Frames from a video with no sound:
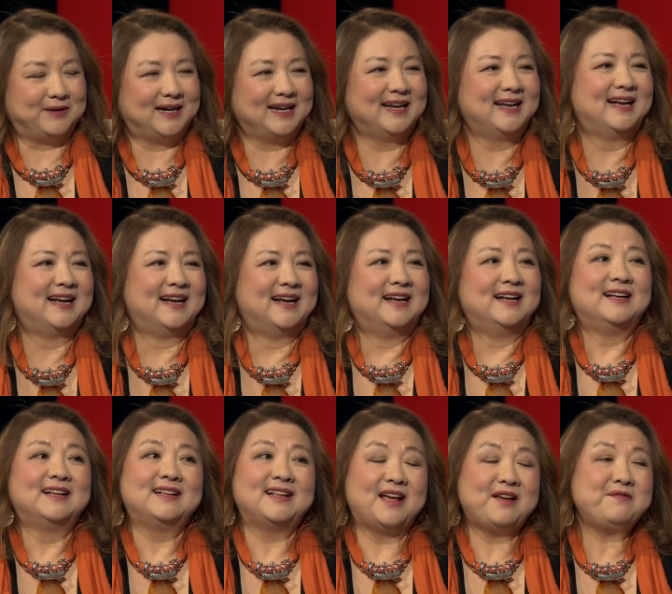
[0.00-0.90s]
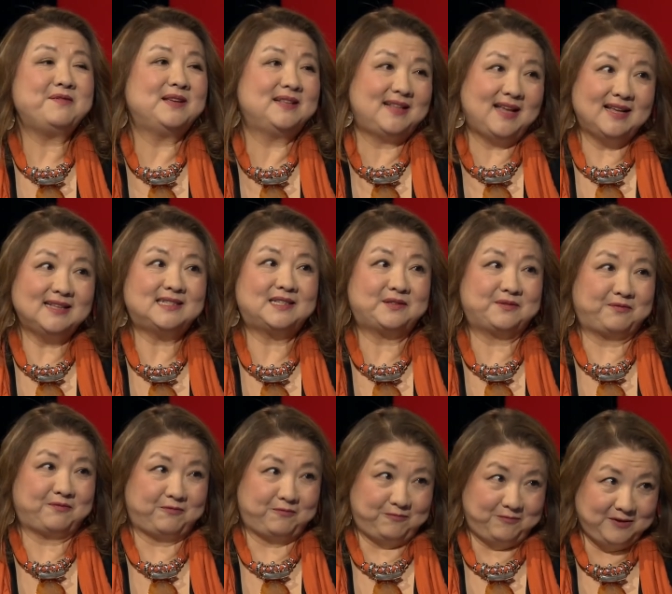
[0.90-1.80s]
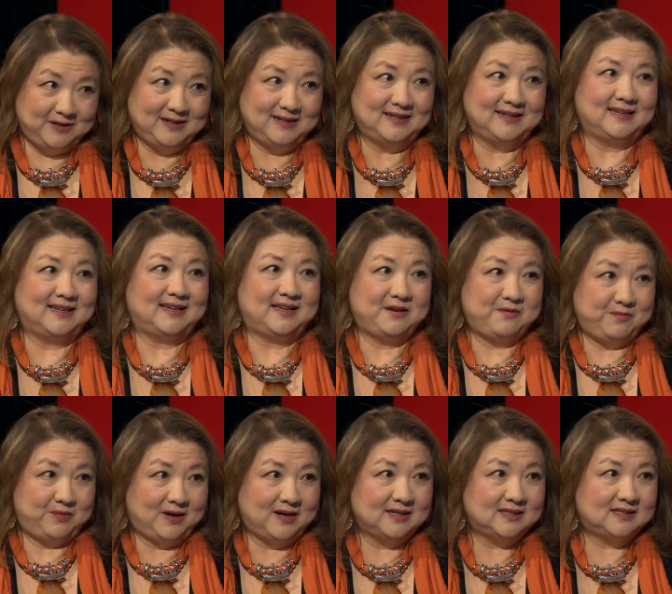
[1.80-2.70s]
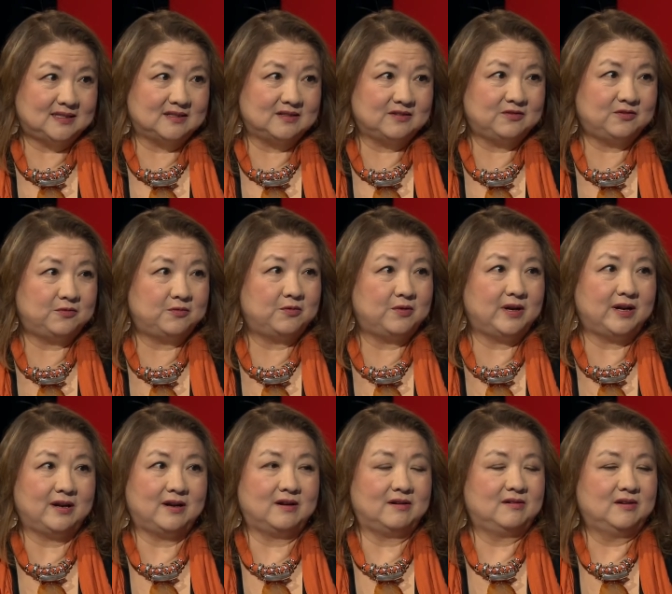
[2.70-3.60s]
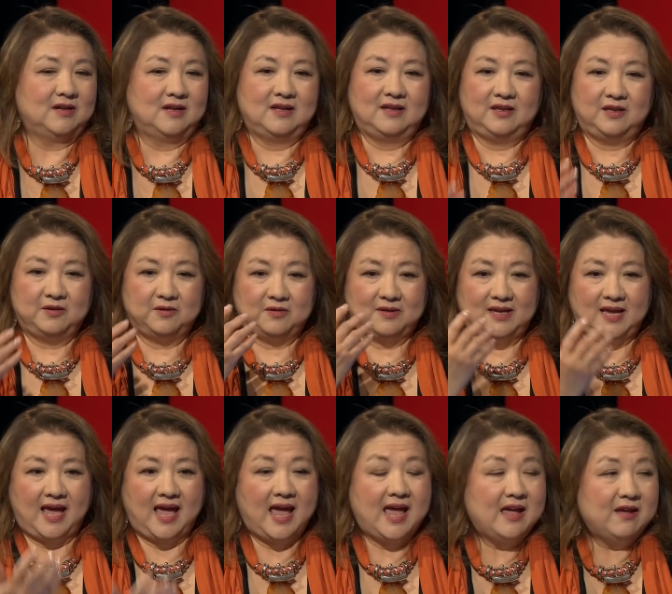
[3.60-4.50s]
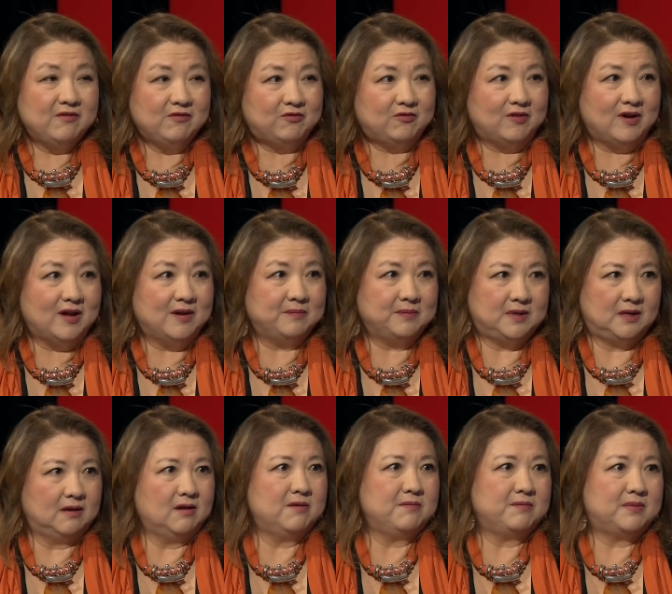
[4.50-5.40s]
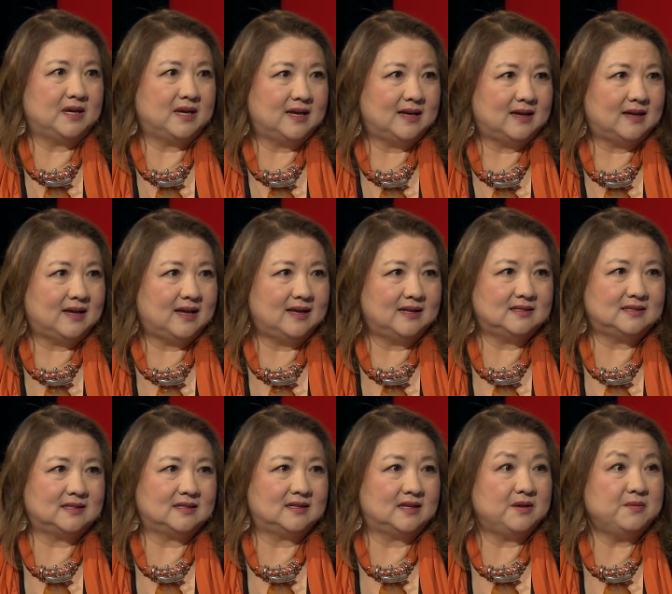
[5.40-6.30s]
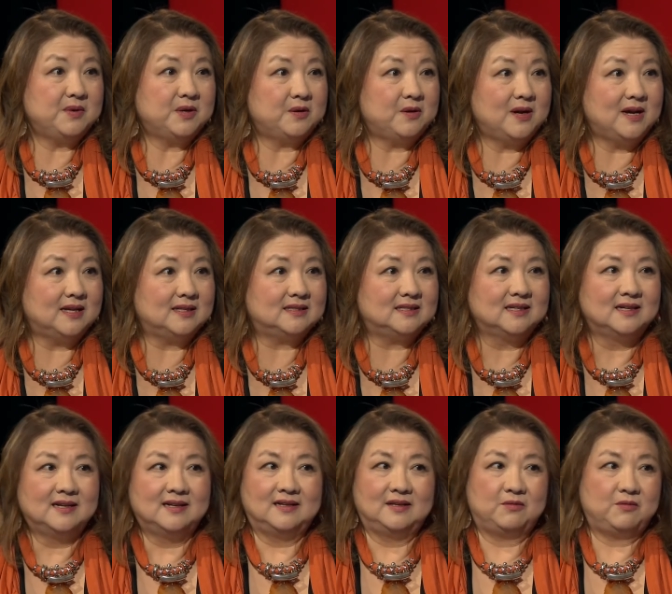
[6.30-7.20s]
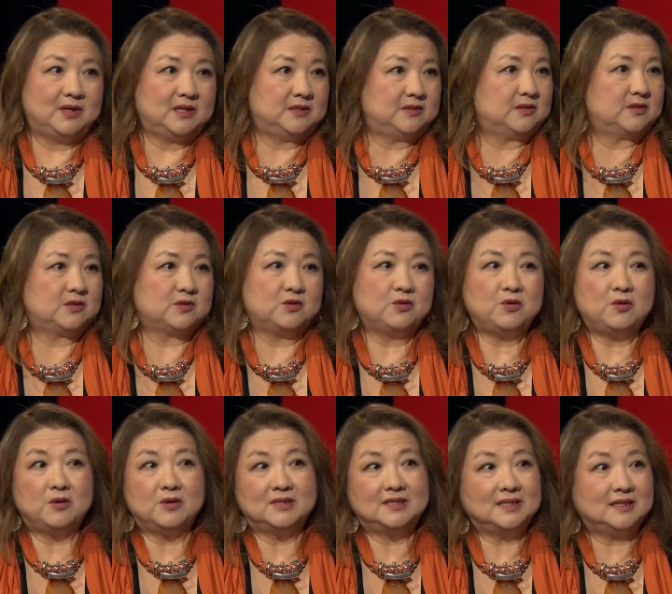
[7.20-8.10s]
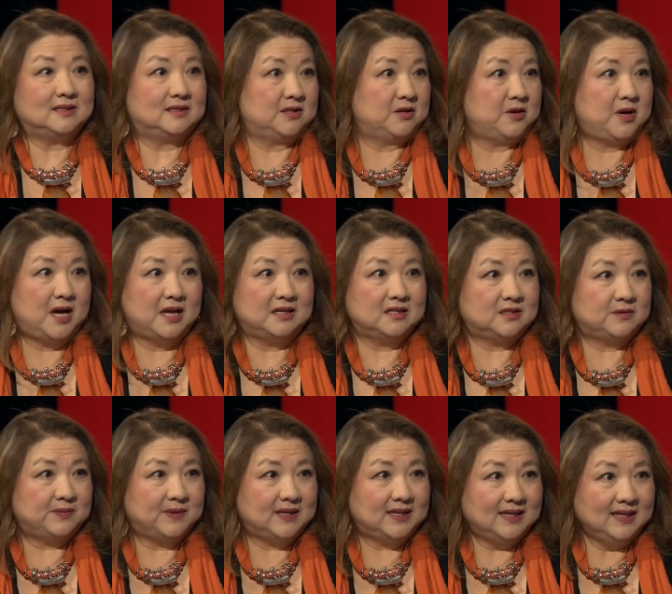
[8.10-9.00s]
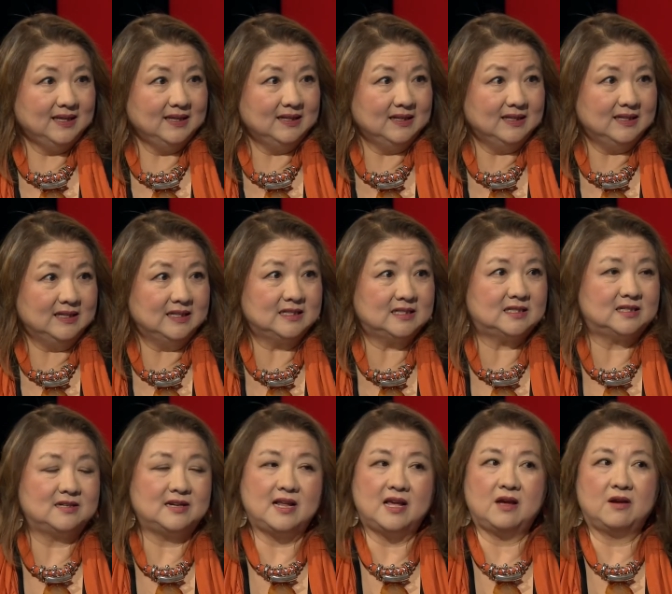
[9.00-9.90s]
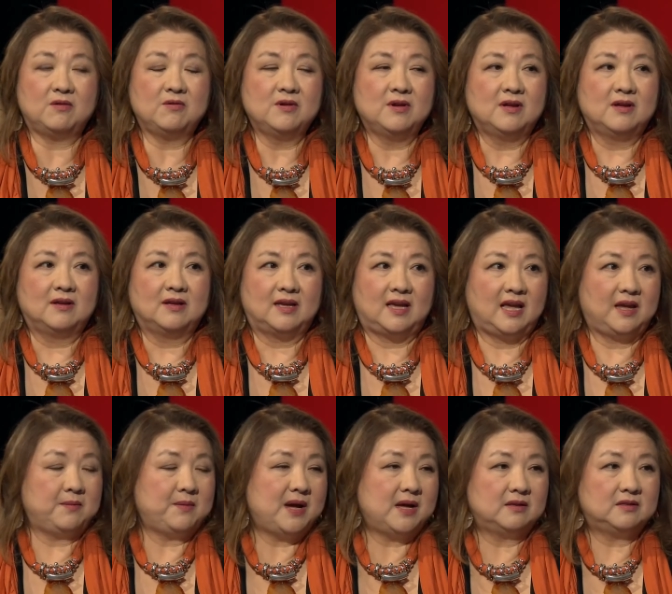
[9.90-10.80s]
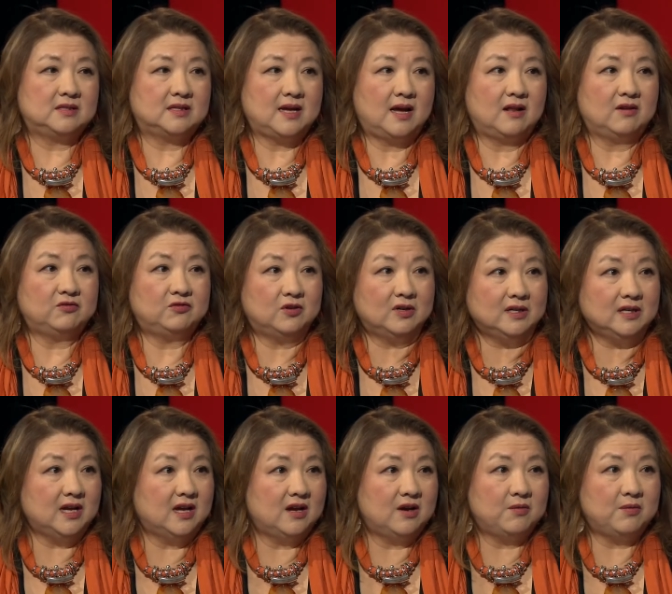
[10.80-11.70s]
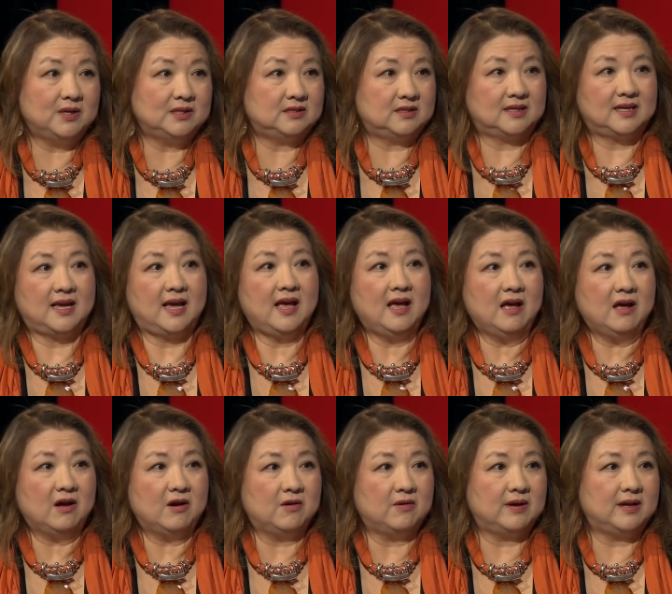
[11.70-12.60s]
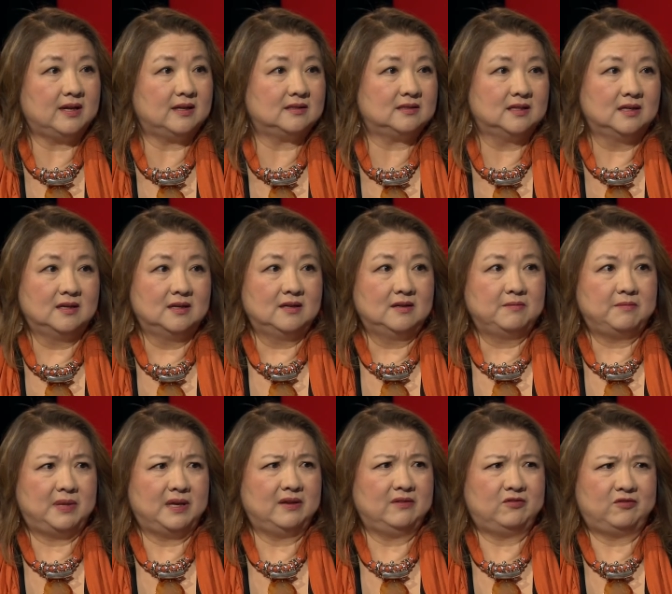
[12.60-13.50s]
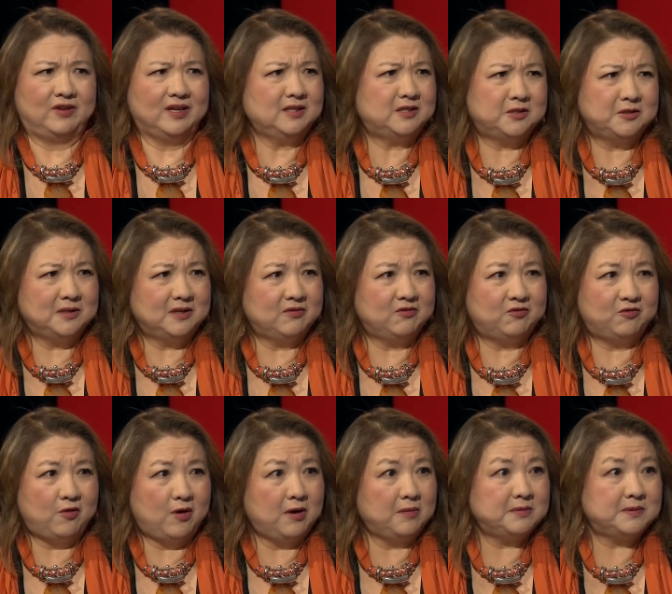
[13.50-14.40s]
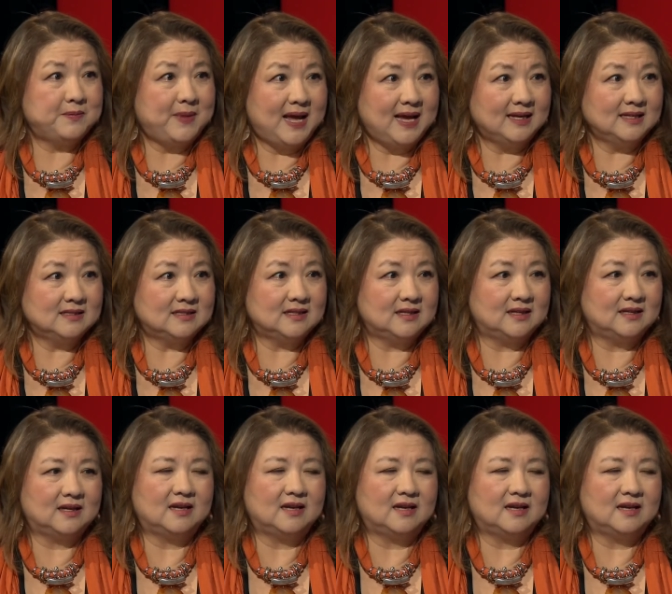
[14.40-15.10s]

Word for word: right? I mean, that's really impressive where you came from Colombia as an immigrant, went to school, didn't know how to speak English, and now came out to California, went to Cal, and being featured in Forbes magazine.